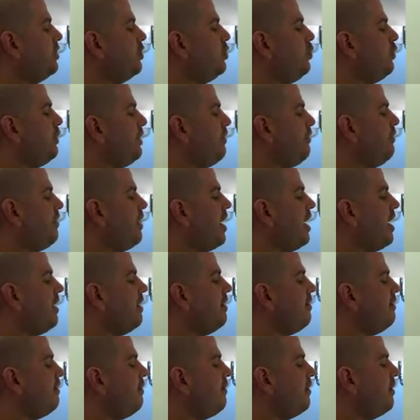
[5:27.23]
and
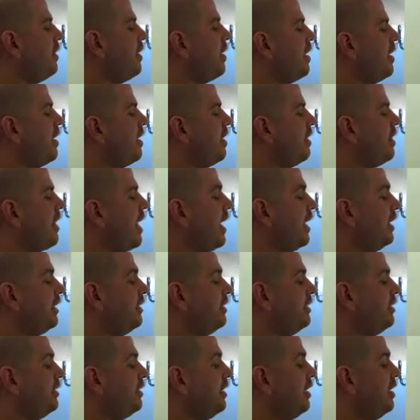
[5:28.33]
25,
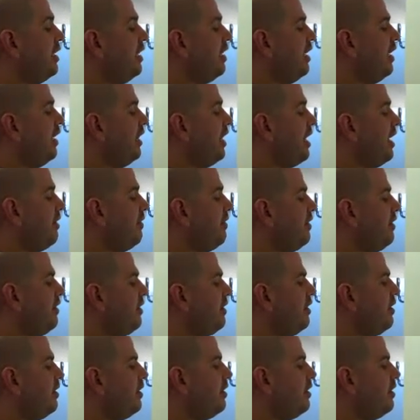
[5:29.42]
that's 11.